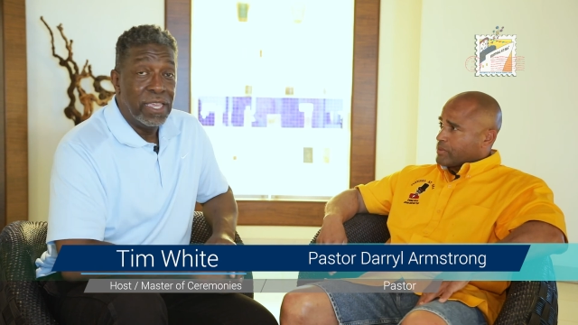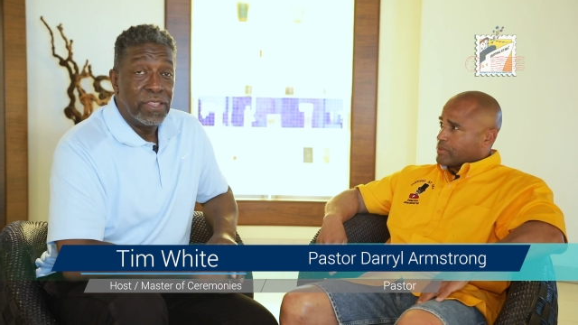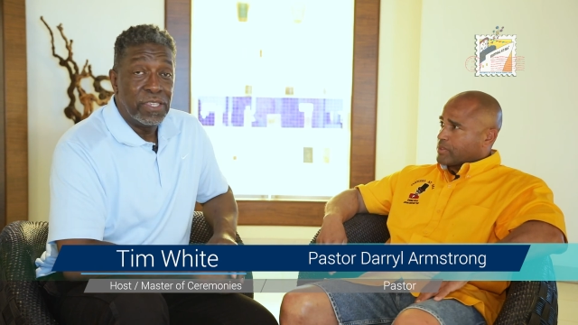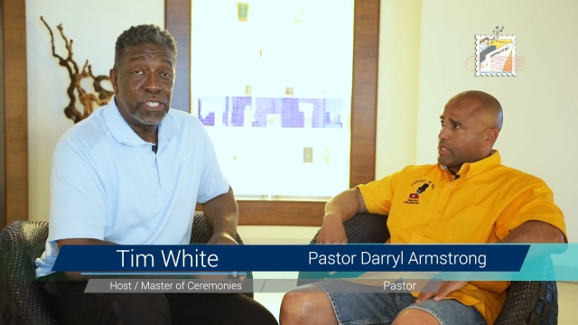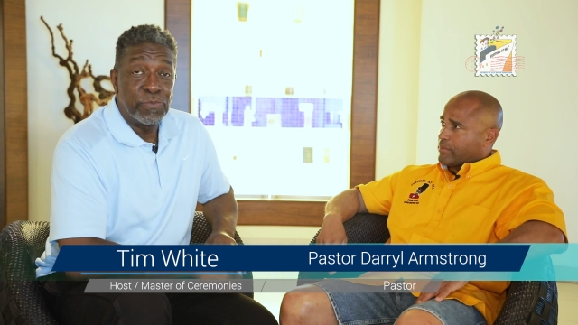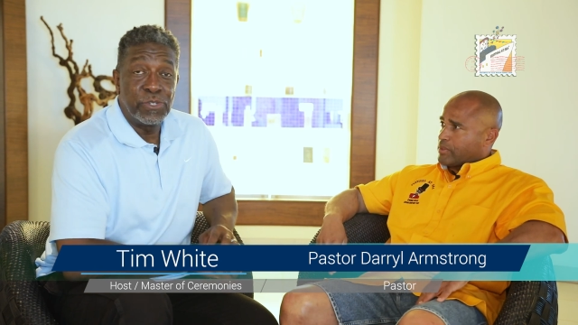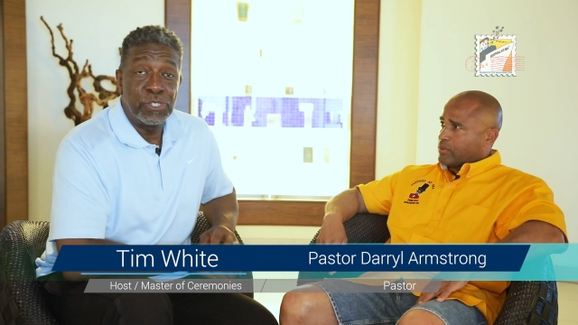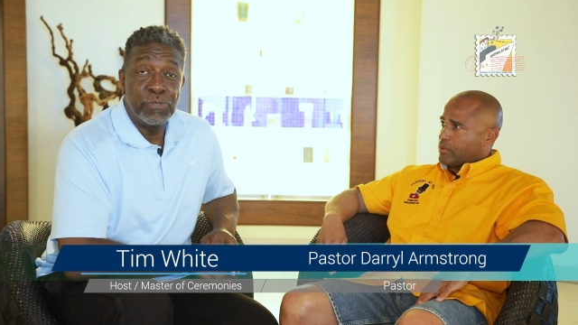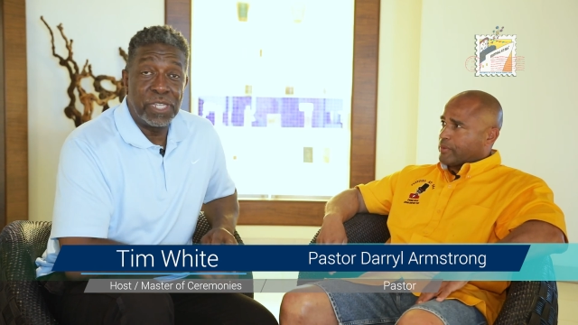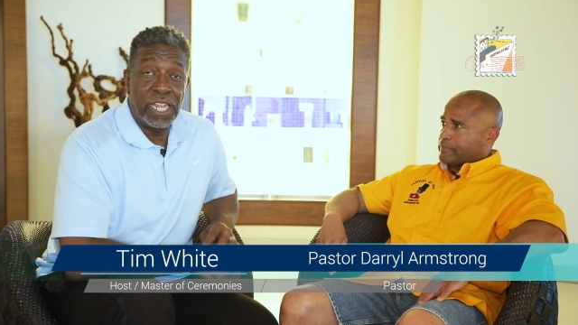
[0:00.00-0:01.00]
Speaker 1: To this God is
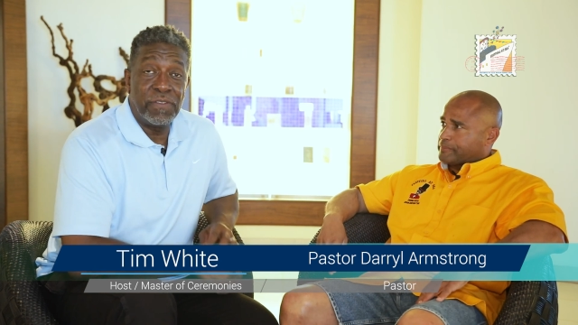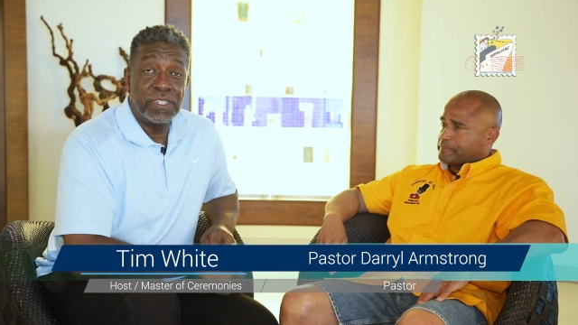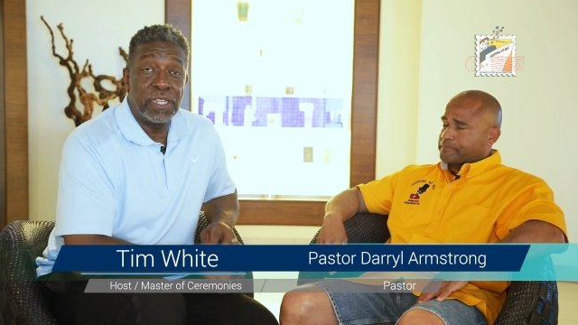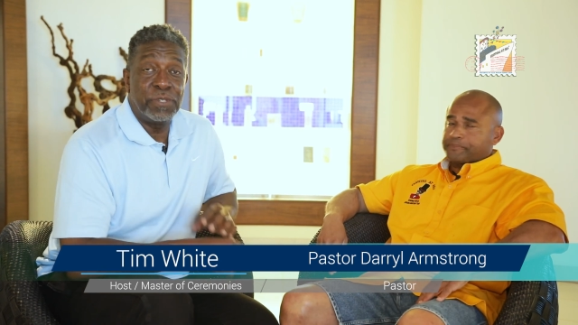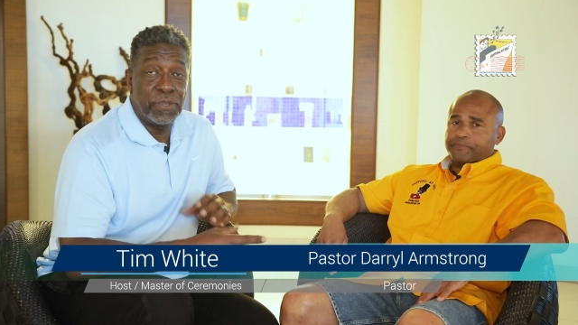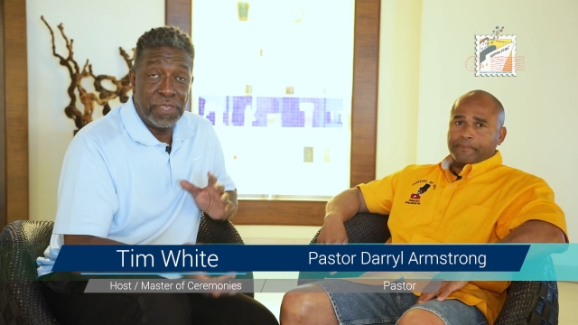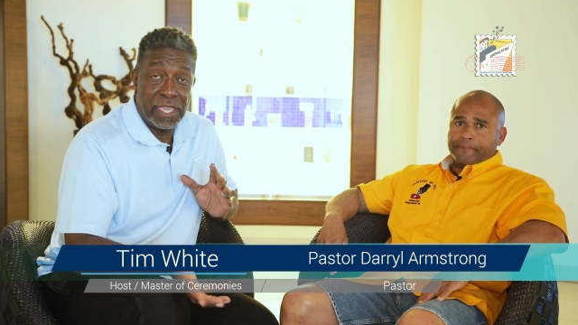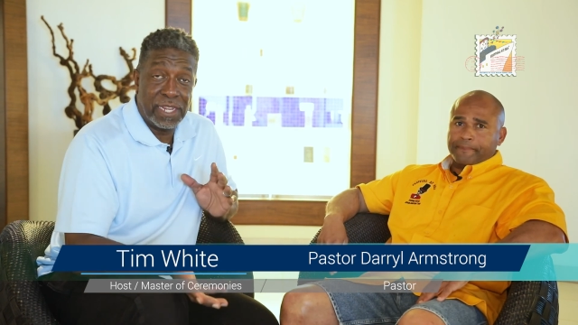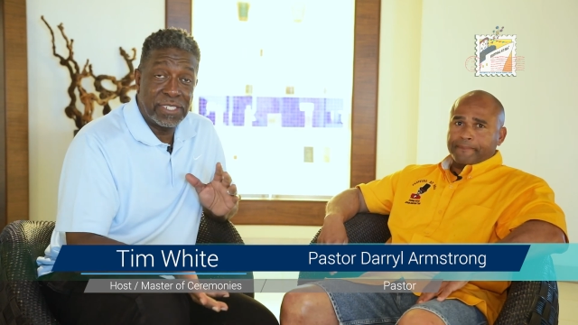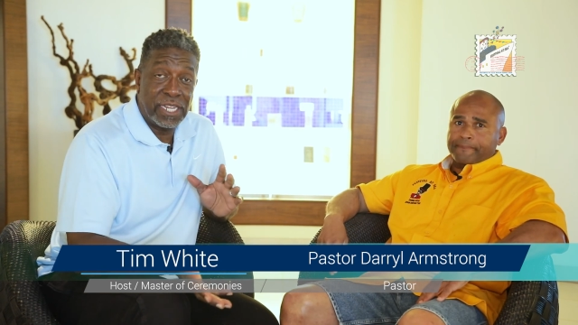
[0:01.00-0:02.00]
Blue Tube Television. I'm Timothy
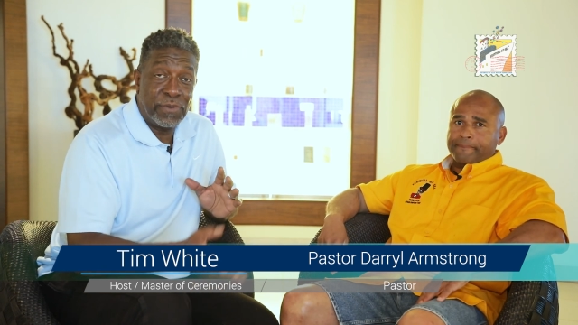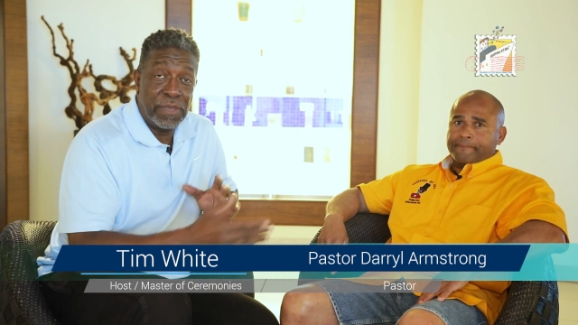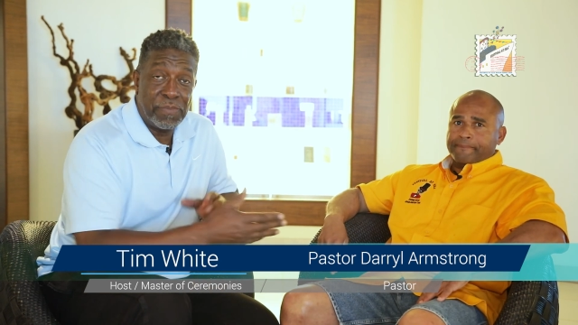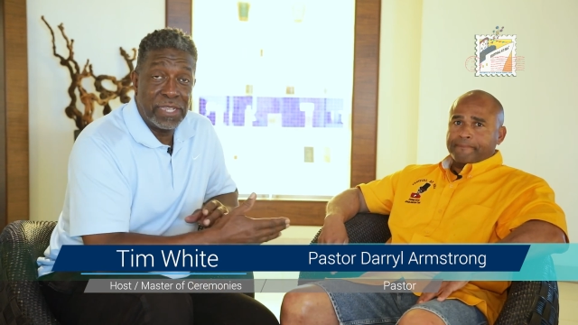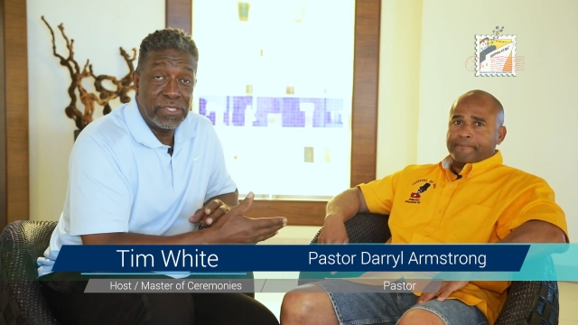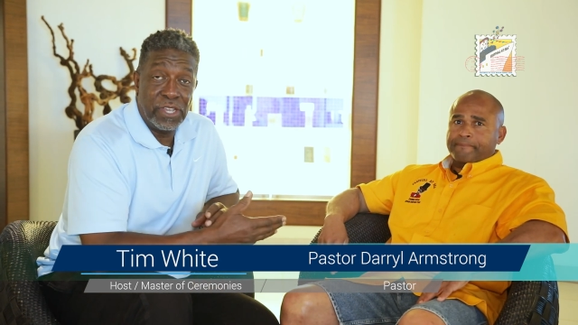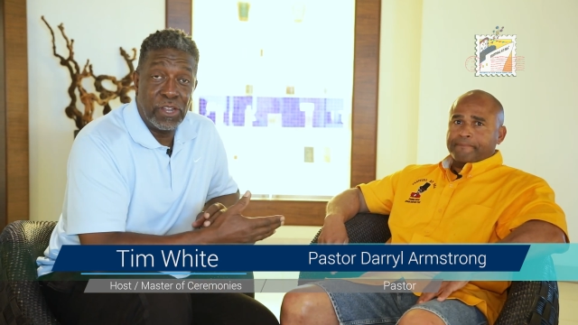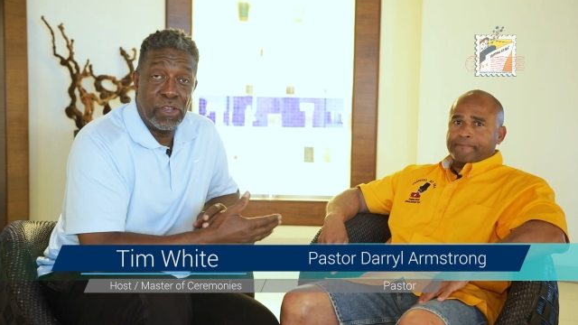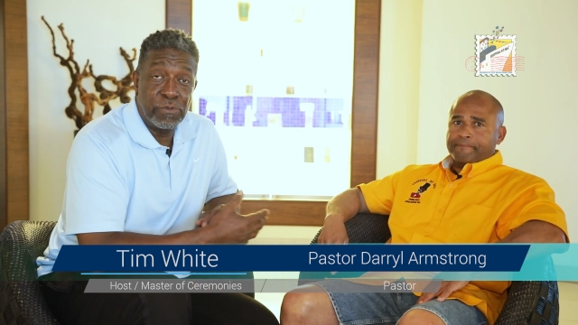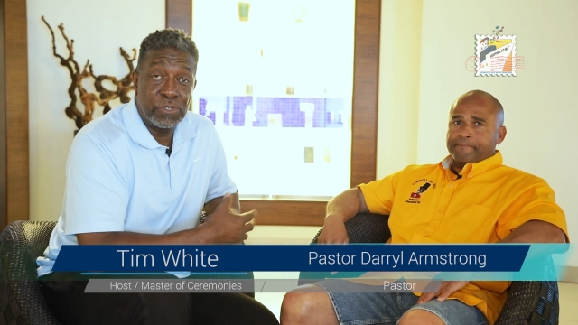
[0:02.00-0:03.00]
Alexander White, Pastor Dale
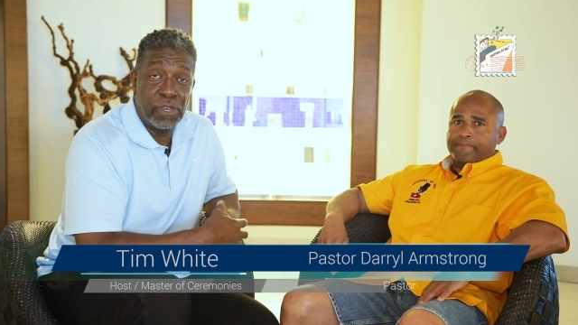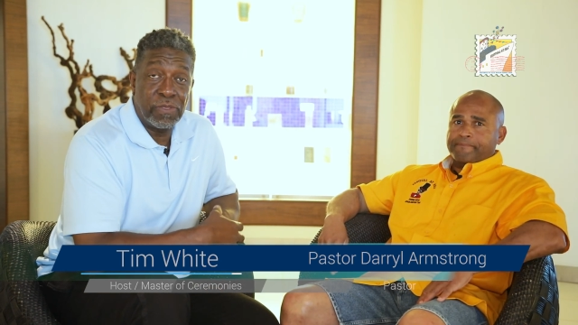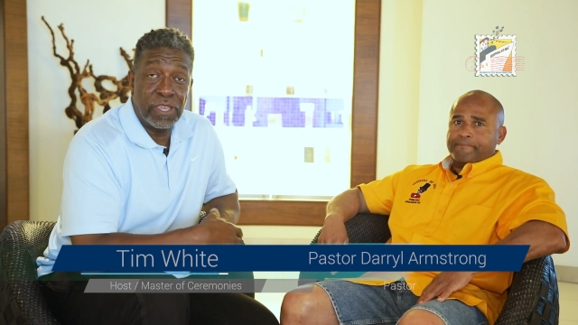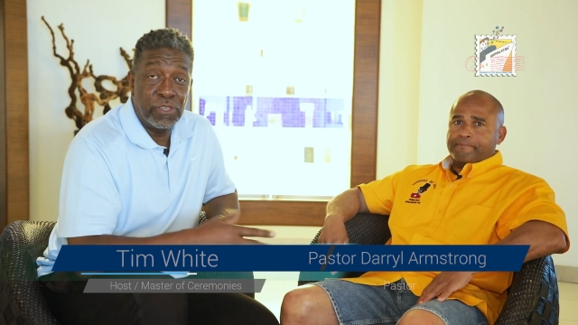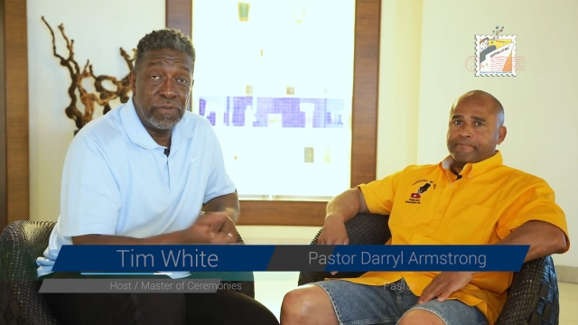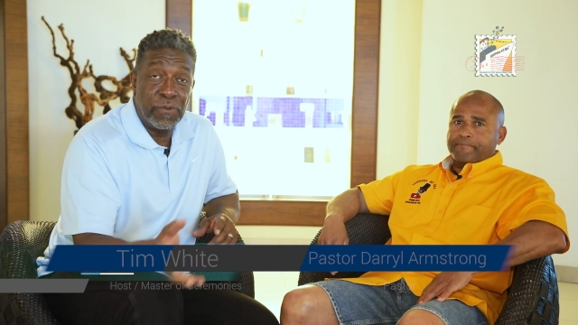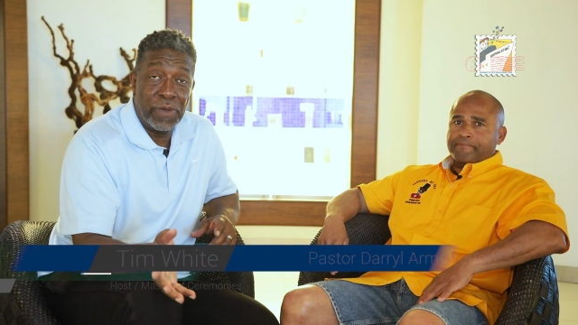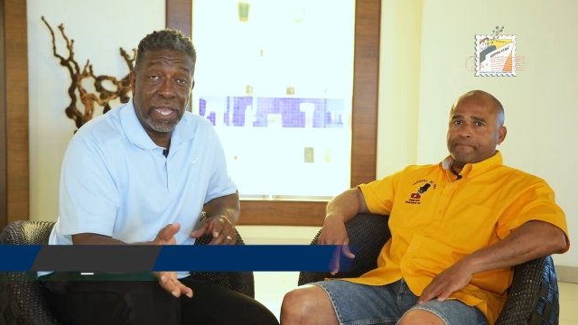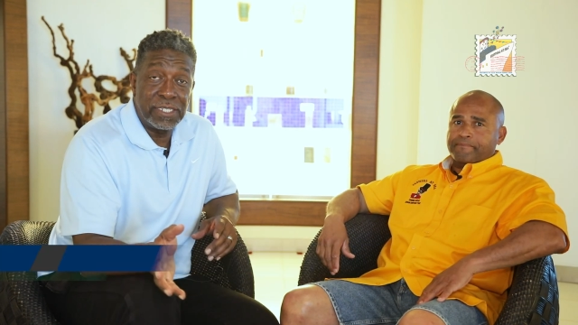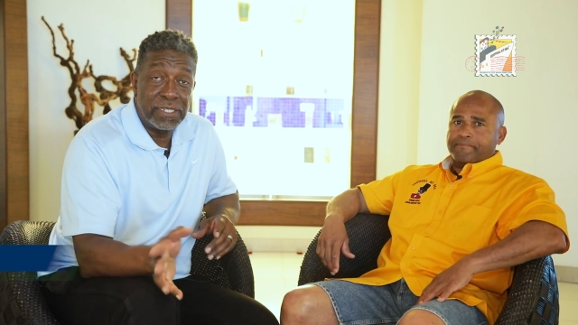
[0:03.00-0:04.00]
Armstrong. Thank you for
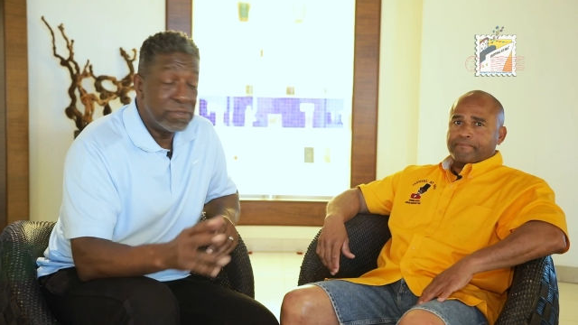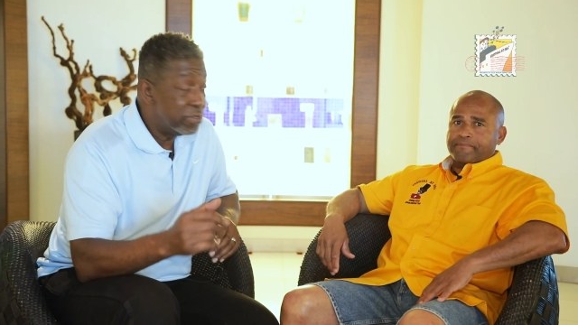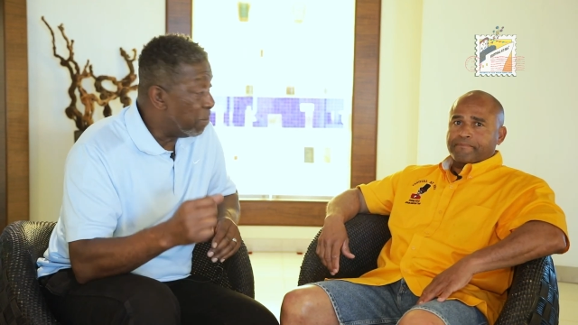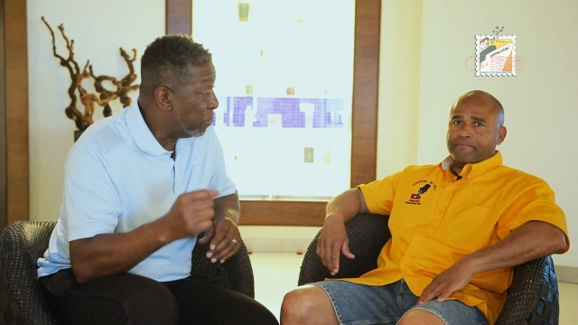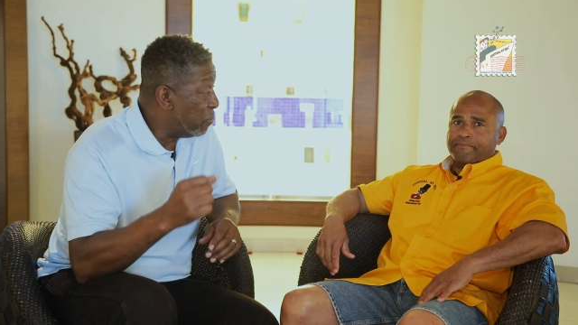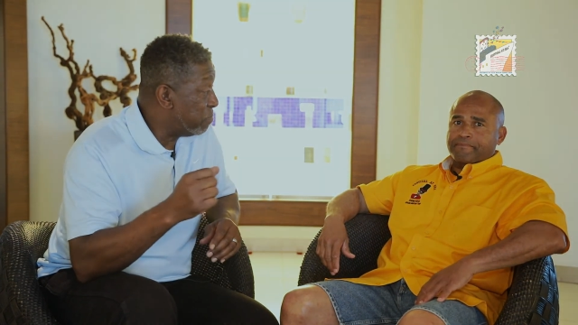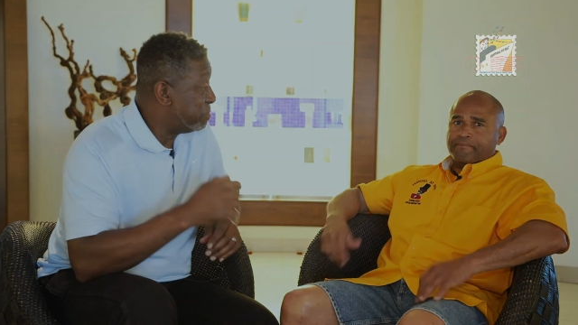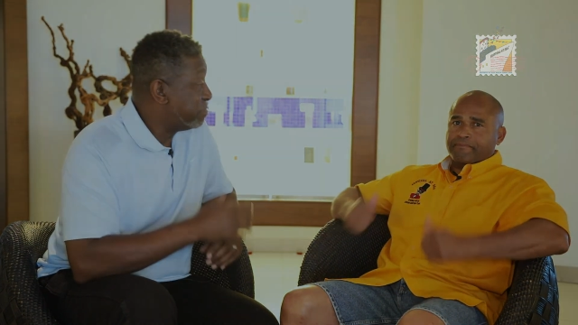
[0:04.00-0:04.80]
watching. Boom.